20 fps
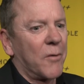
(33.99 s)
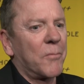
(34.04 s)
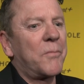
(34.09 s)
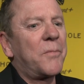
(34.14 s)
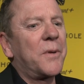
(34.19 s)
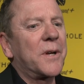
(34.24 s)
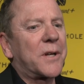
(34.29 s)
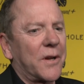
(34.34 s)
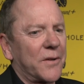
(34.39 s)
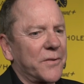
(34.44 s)

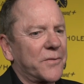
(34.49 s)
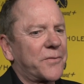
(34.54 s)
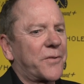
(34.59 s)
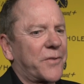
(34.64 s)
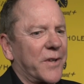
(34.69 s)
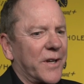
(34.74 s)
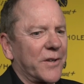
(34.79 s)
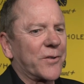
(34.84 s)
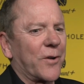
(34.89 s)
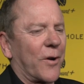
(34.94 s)
Because
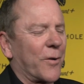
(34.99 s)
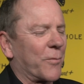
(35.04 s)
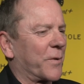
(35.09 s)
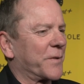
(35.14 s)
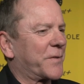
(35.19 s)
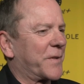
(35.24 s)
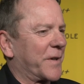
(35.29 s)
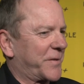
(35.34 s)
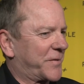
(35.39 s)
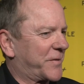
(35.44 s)
things aren't
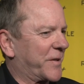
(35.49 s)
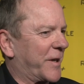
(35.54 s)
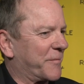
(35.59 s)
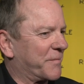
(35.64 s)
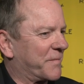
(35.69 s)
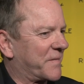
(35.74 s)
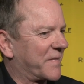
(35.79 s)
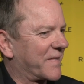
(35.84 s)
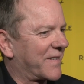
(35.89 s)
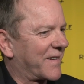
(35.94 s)
what they
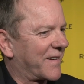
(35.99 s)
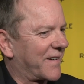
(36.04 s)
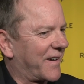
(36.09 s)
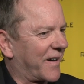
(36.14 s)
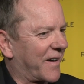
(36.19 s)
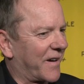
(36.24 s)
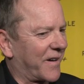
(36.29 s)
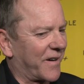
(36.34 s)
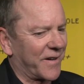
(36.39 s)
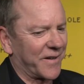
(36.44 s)
seem.
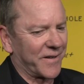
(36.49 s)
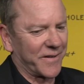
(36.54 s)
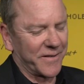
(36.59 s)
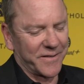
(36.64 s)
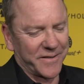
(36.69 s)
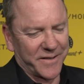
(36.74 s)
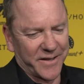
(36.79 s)
Uh,